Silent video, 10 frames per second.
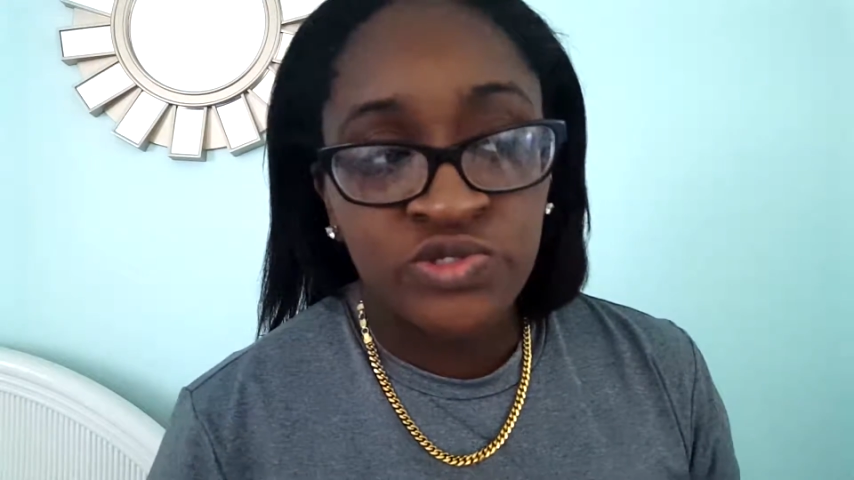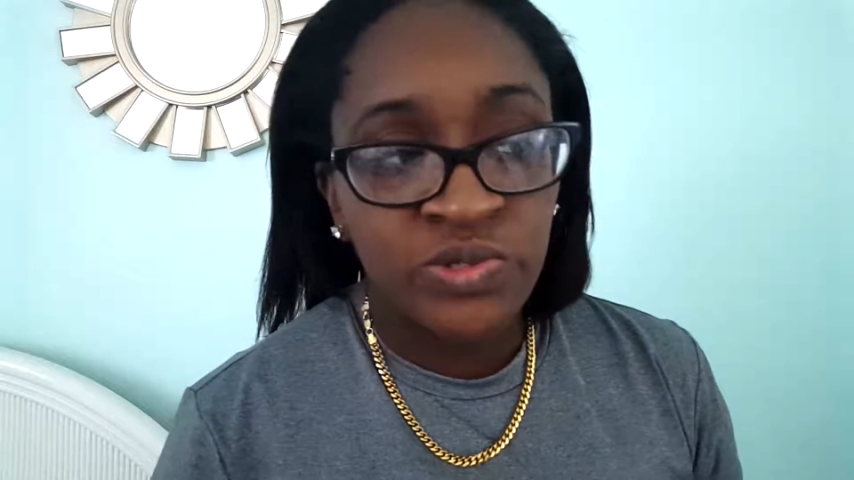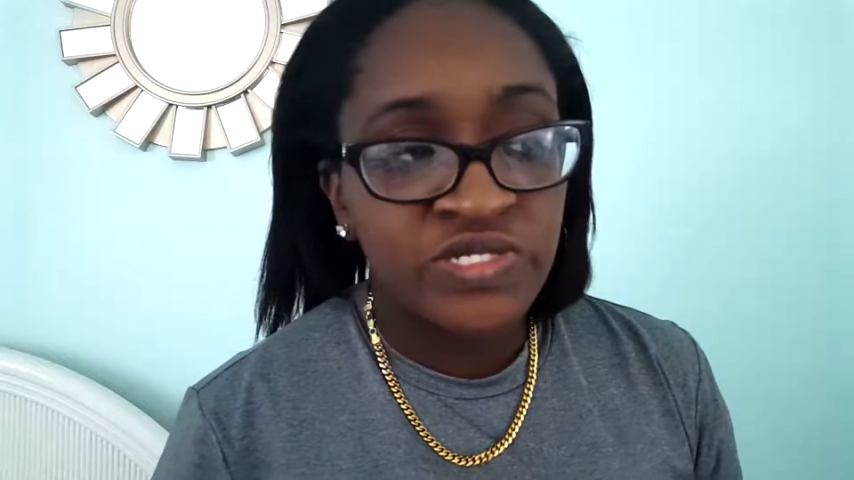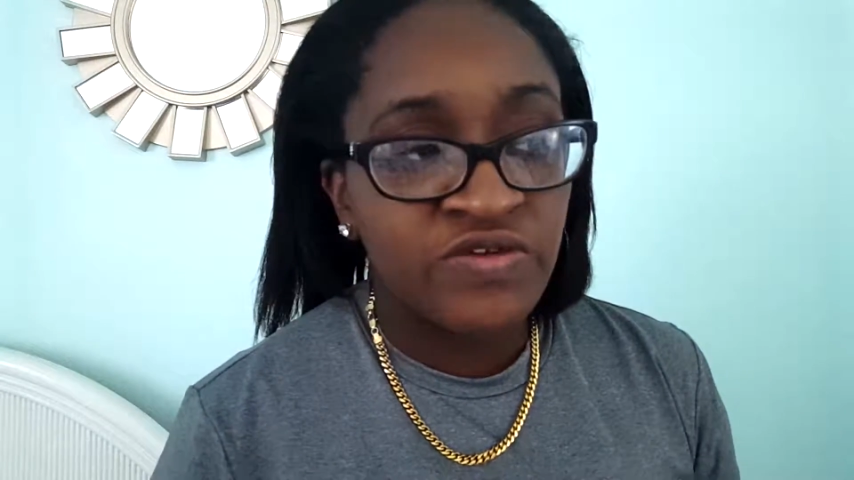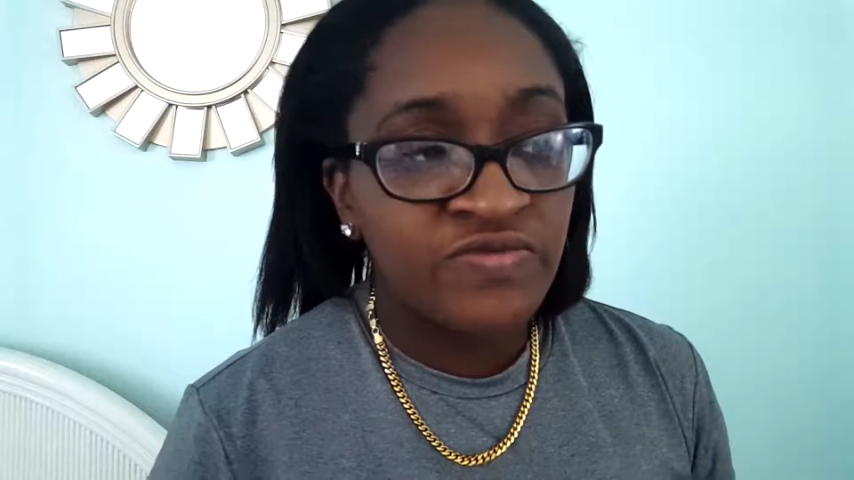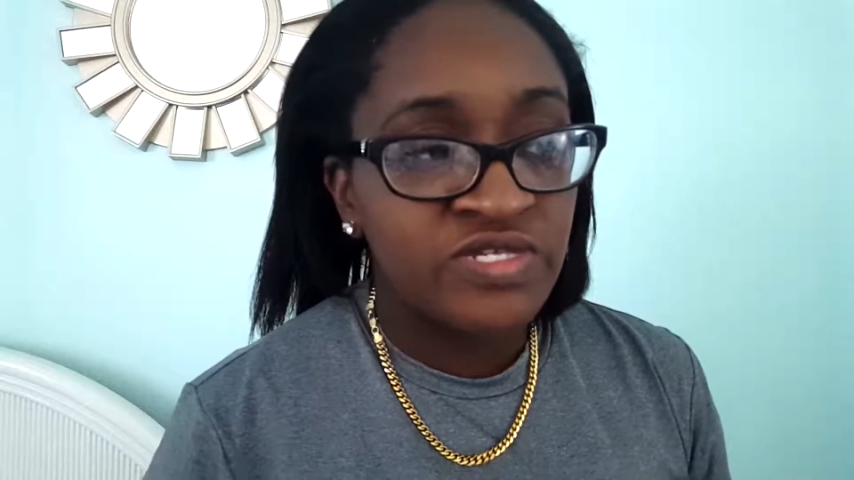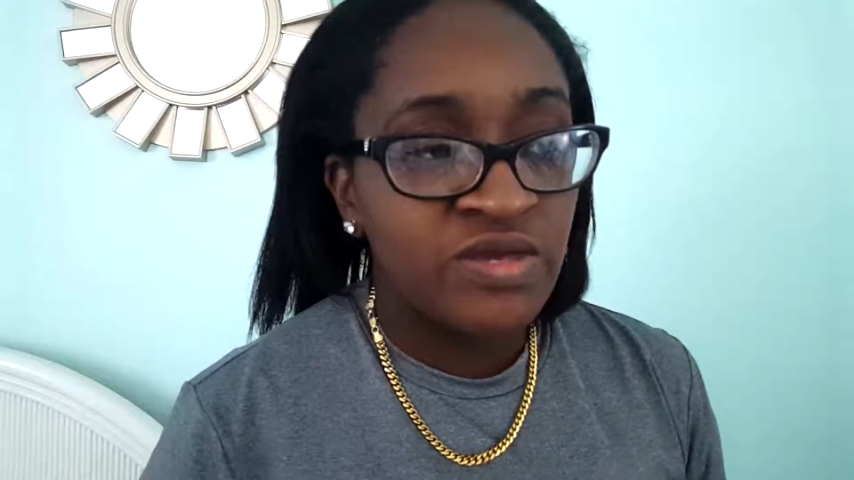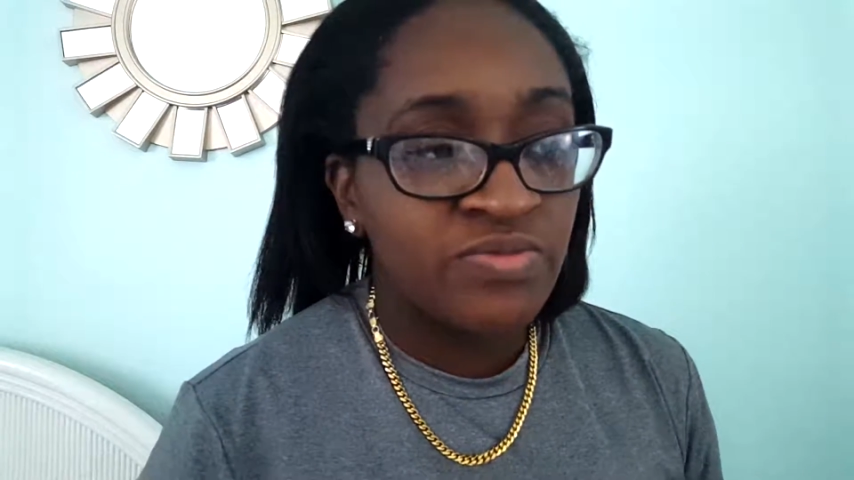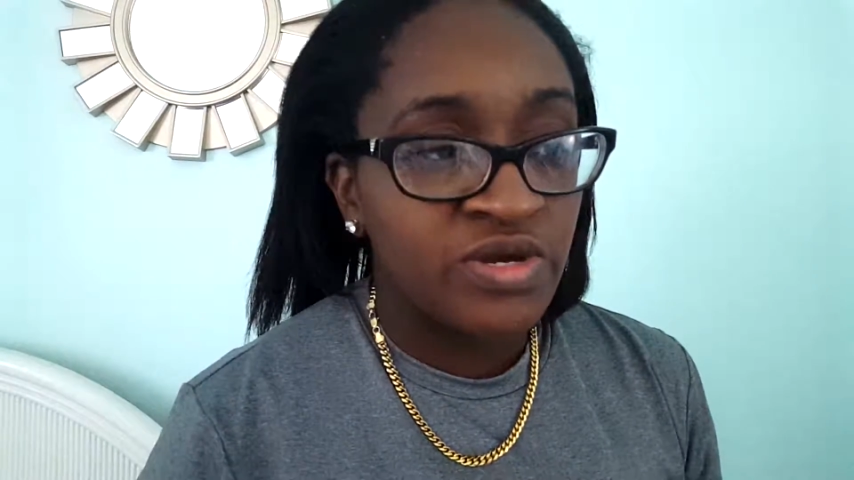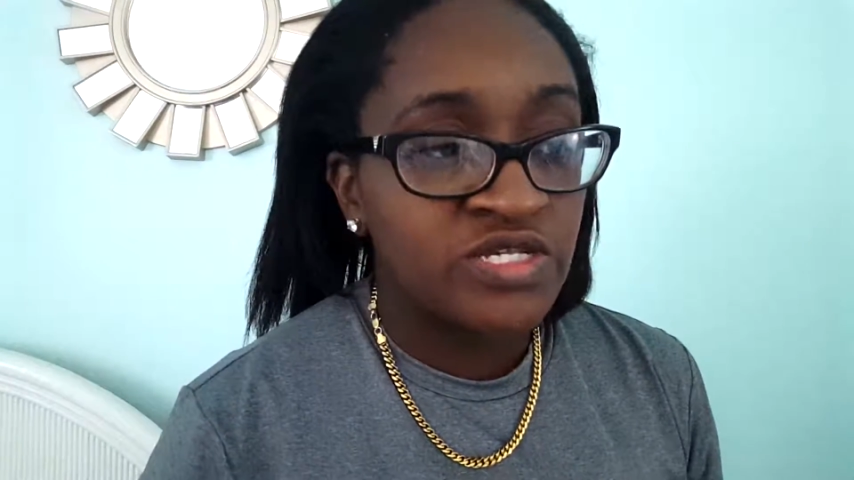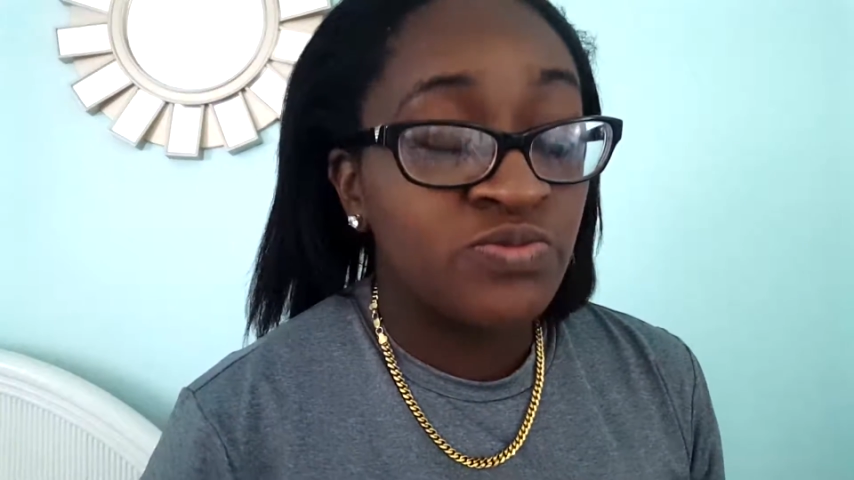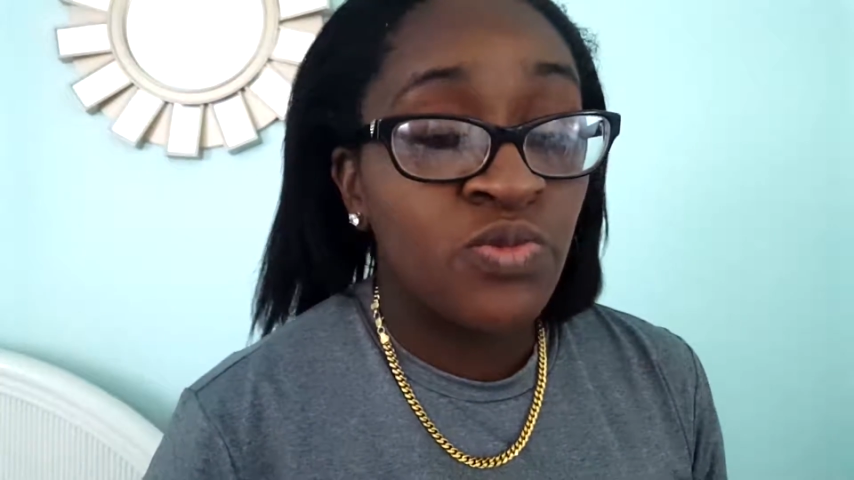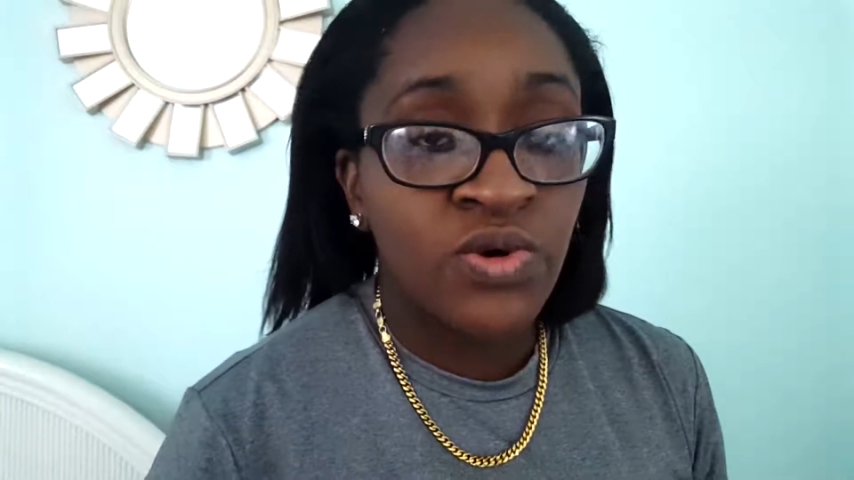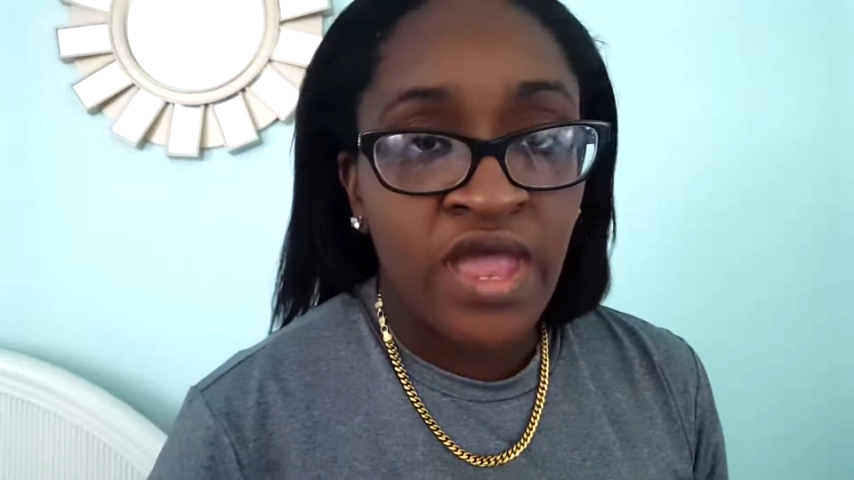2017 brings more